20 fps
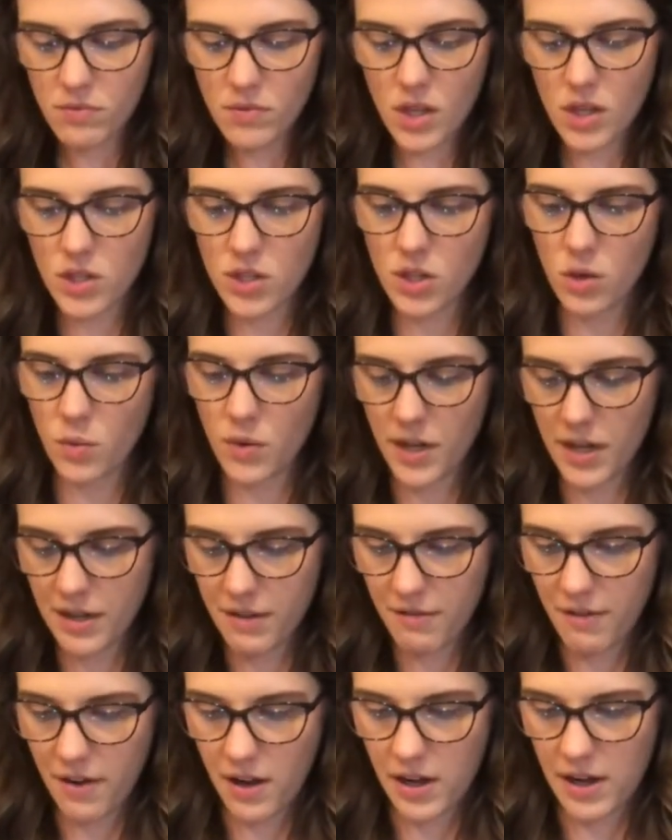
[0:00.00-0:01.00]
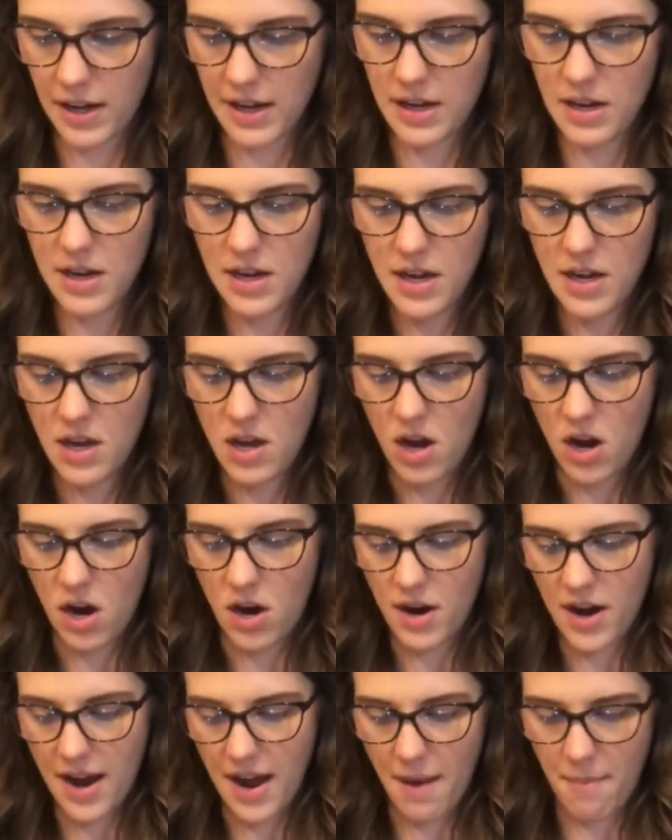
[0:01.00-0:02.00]
So we're gonna find our
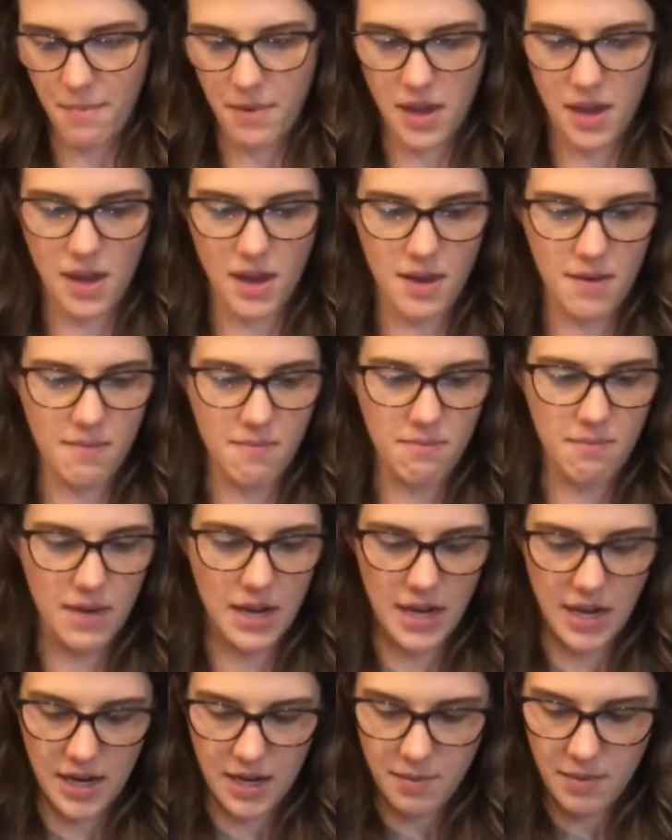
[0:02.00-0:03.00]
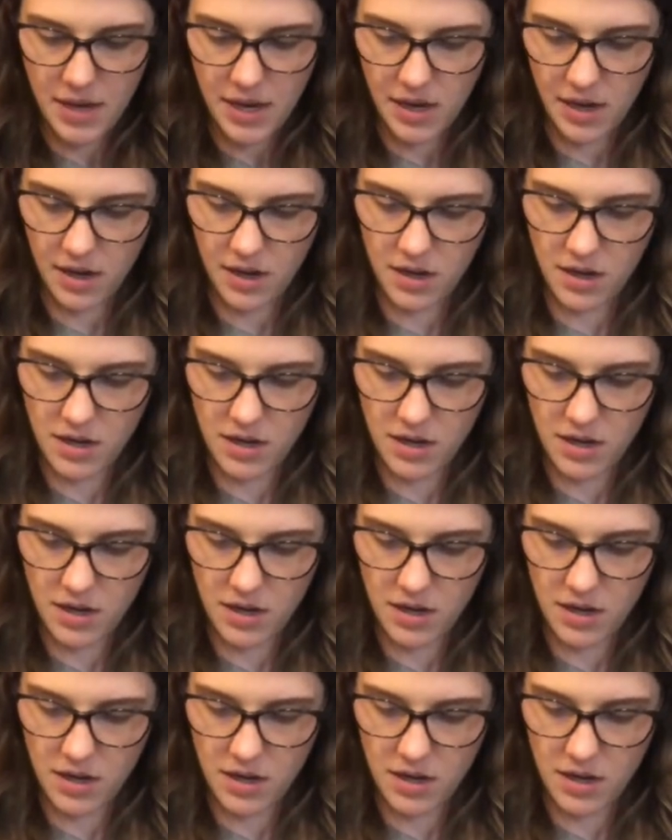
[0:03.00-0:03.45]
happy medium here.